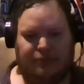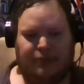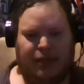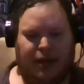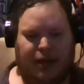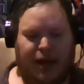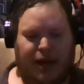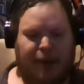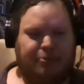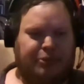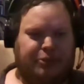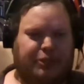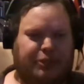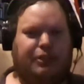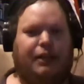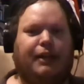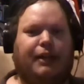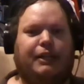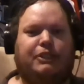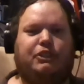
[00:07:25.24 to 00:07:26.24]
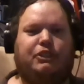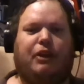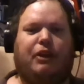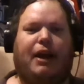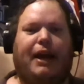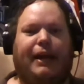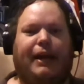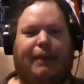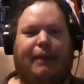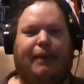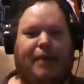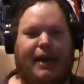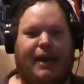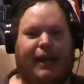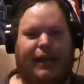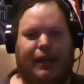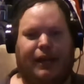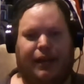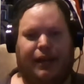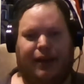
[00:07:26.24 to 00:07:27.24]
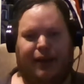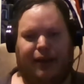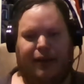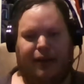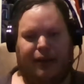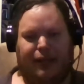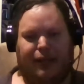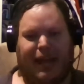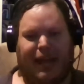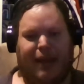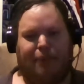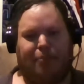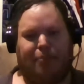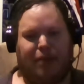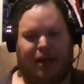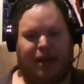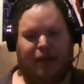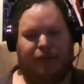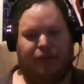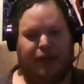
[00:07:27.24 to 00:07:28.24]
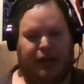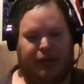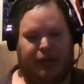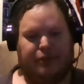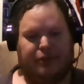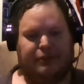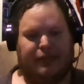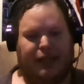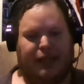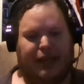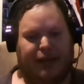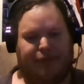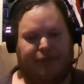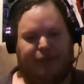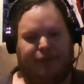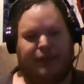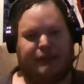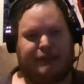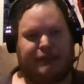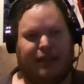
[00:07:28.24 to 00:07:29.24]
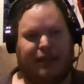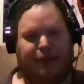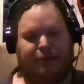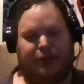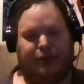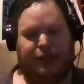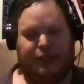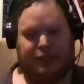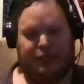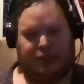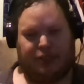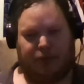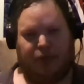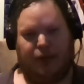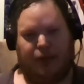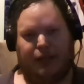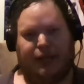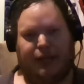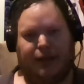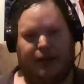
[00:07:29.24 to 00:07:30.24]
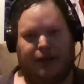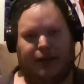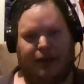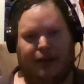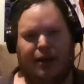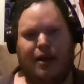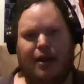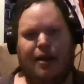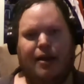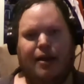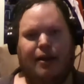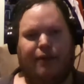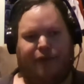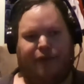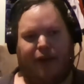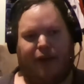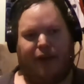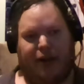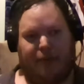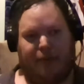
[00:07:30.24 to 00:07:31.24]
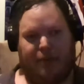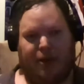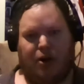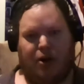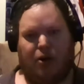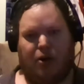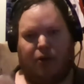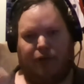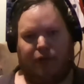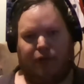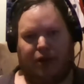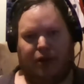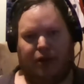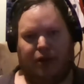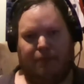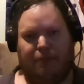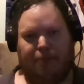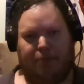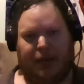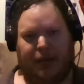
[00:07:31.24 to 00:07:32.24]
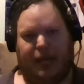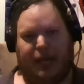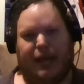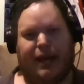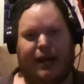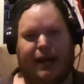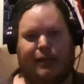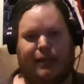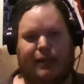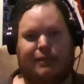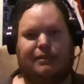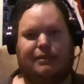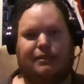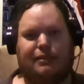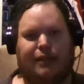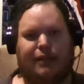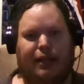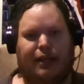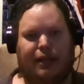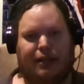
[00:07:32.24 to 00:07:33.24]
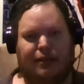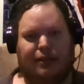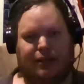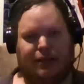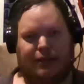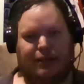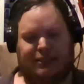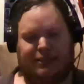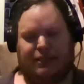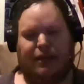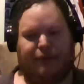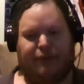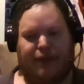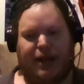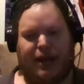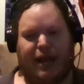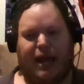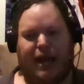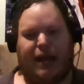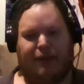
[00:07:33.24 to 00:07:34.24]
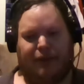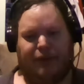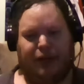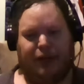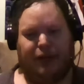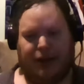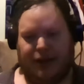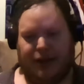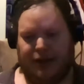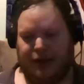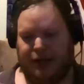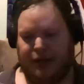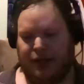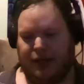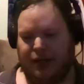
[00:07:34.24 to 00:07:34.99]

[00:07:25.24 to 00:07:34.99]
I'm gonna try to get back in the gameplay videos if this company is really gonna fire me over BS and stuff I haven't done.